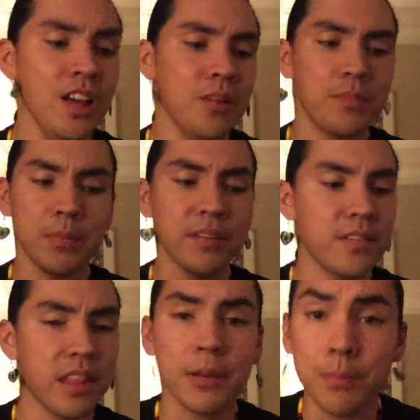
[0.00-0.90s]
maybe even
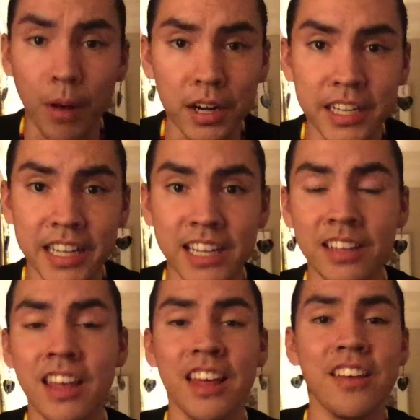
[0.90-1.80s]
like marketing,
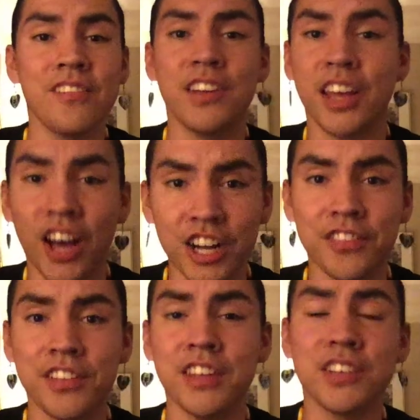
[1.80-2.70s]

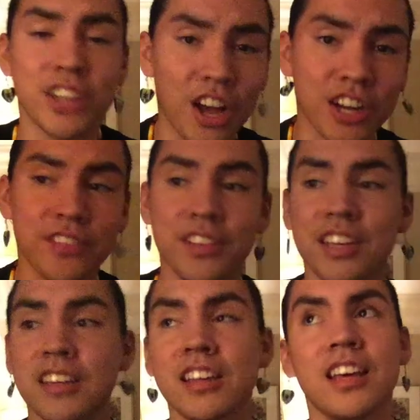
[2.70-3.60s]
videography, photography.